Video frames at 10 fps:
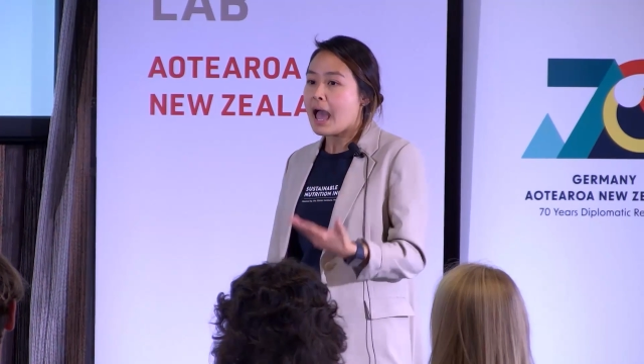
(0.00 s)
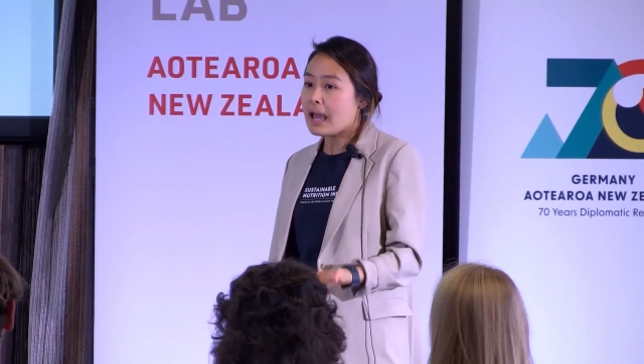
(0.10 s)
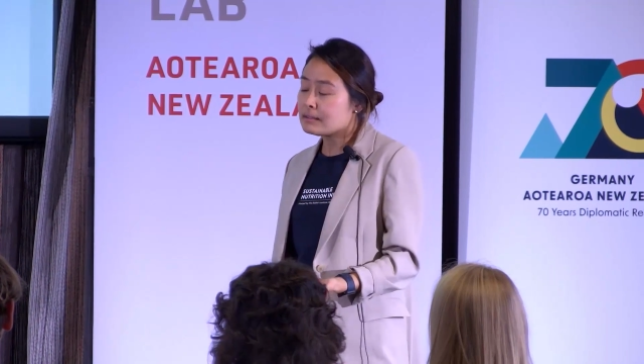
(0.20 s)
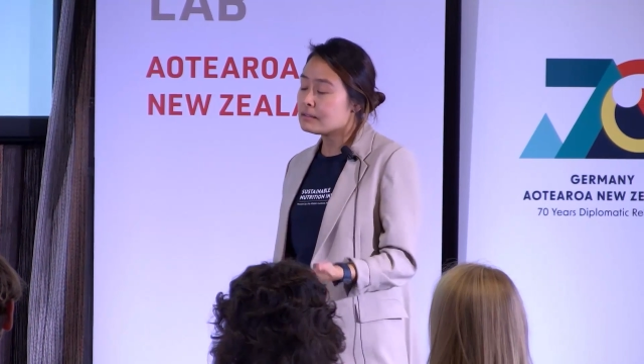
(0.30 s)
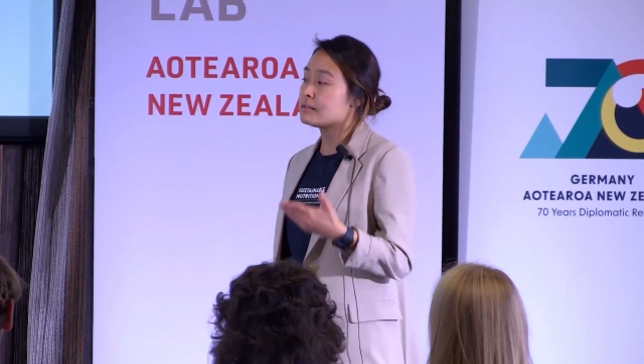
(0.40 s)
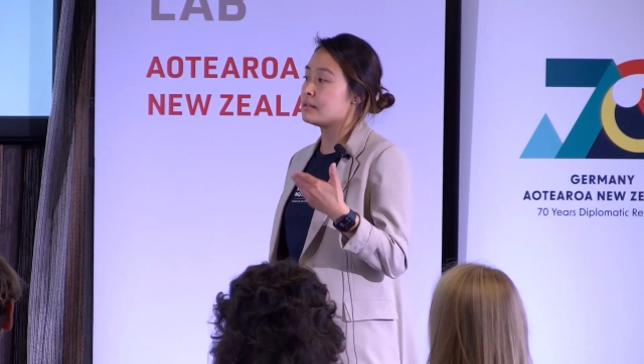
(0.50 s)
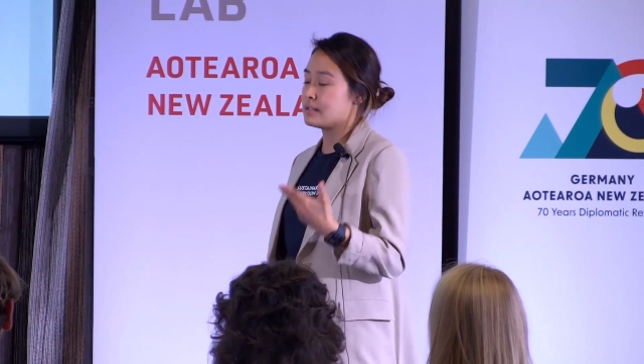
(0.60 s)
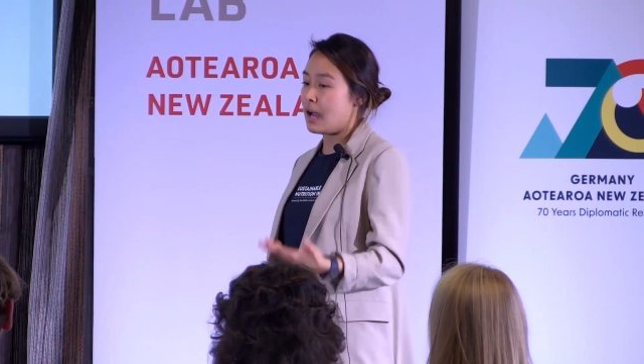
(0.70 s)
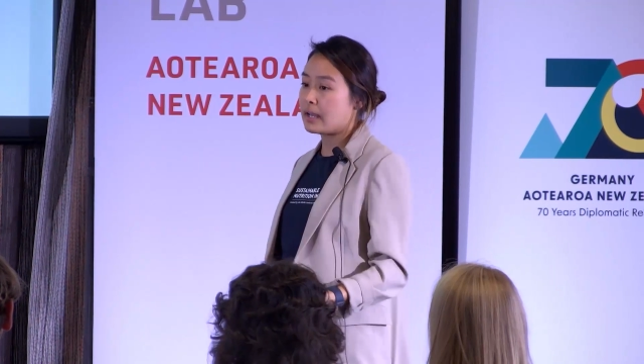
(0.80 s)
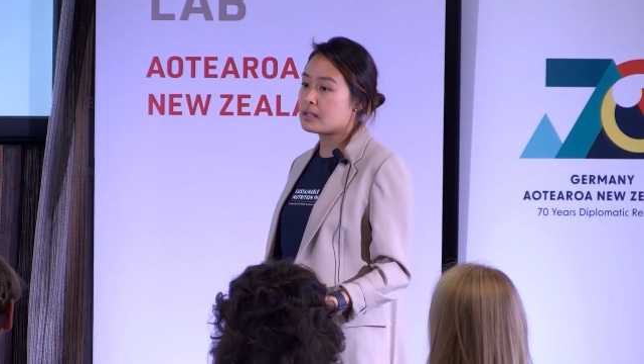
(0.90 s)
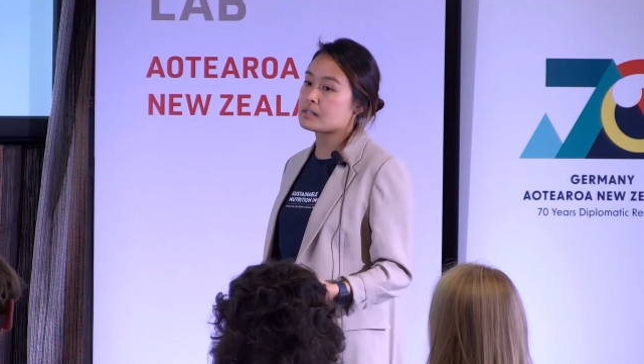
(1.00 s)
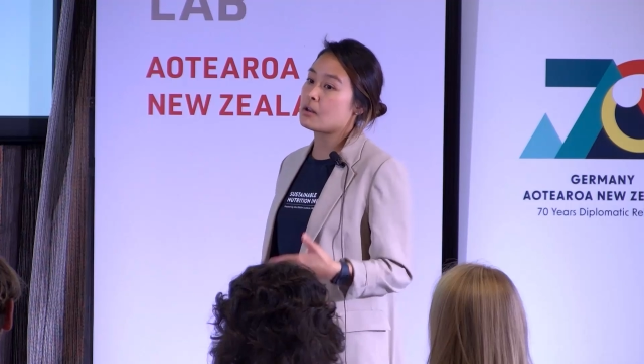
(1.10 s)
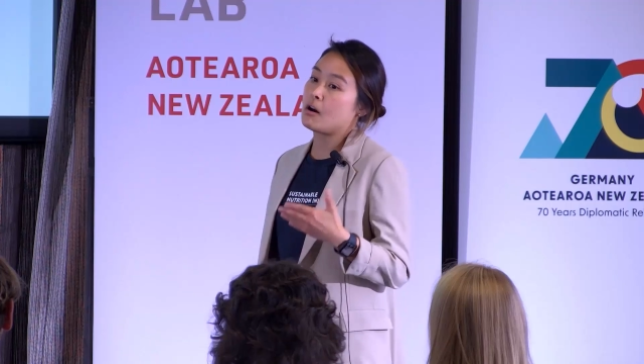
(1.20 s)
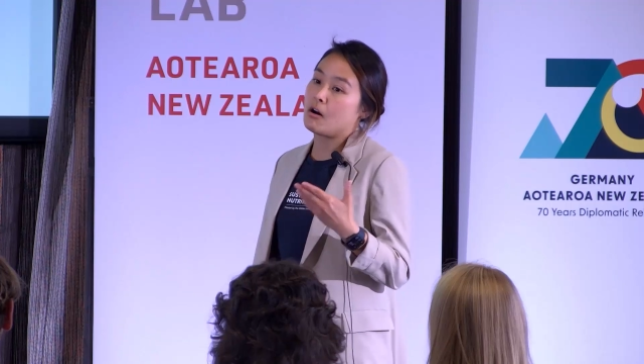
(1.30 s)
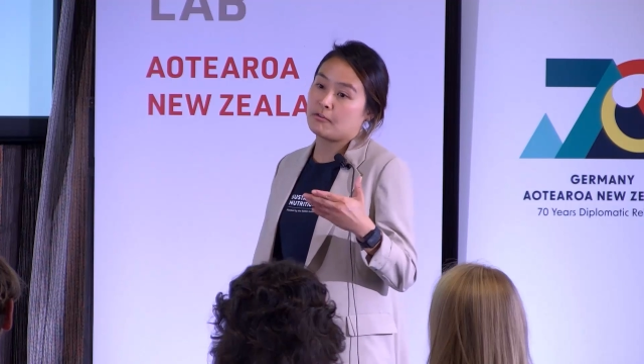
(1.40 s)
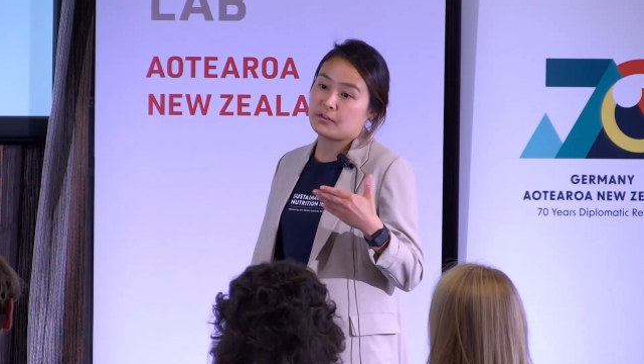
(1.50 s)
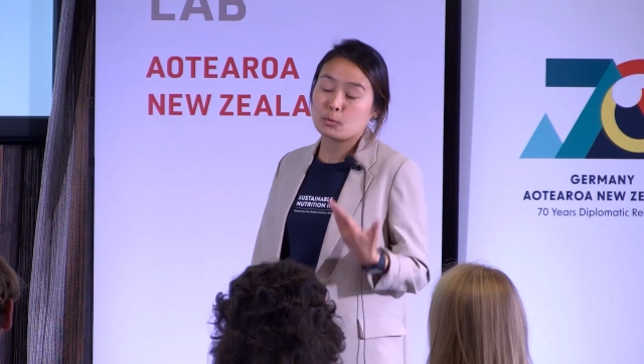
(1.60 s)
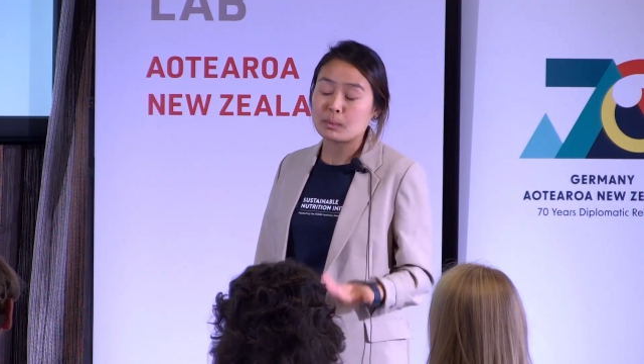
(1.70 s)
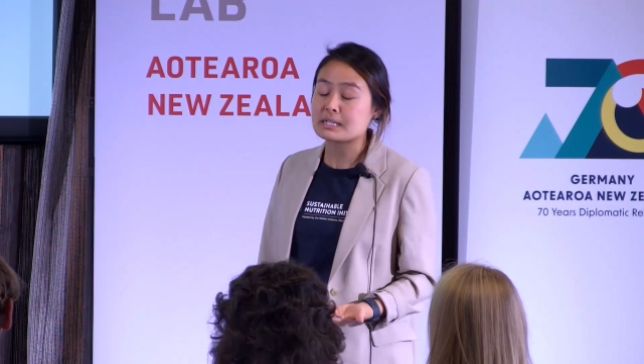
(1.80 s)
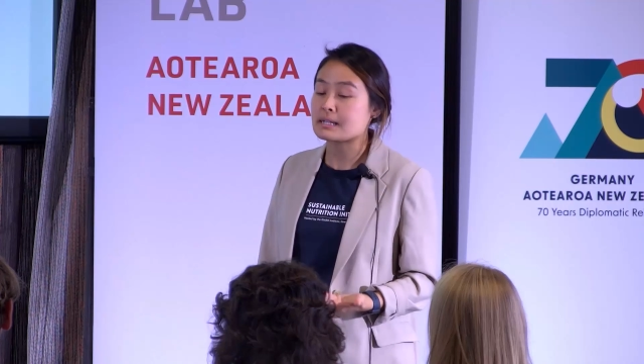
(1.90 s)
and the diets of
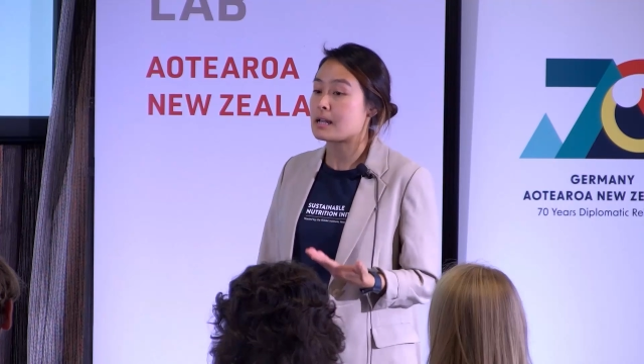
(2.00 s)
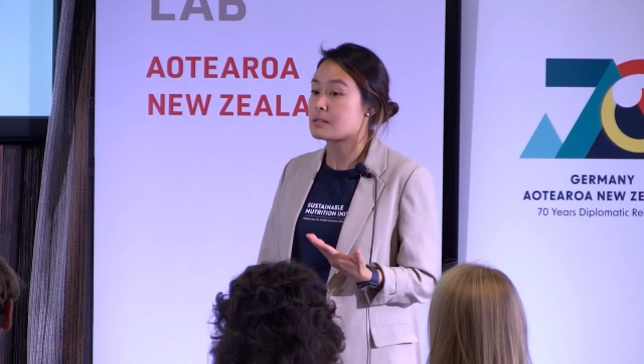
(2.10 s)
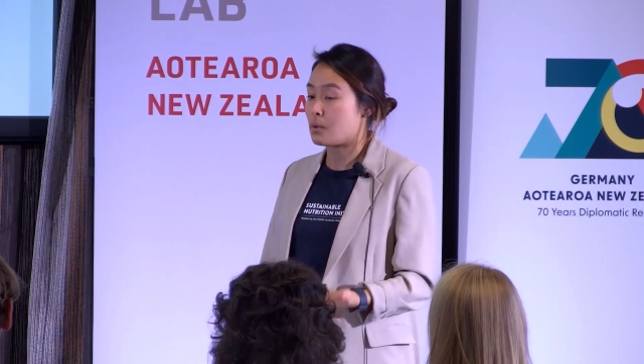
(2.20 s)
humans